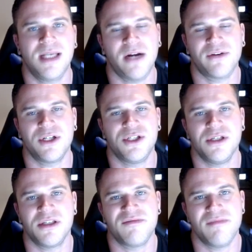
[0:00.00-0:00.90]

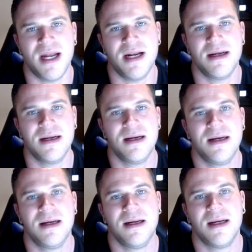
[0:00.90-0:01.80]
caricatures of men
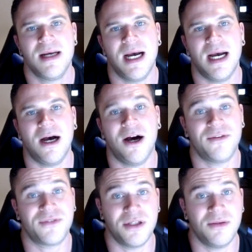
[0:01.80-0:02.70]
uh,
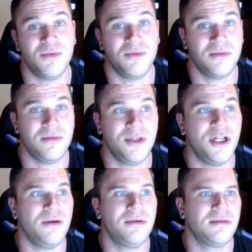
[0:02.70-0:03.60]
after, you know,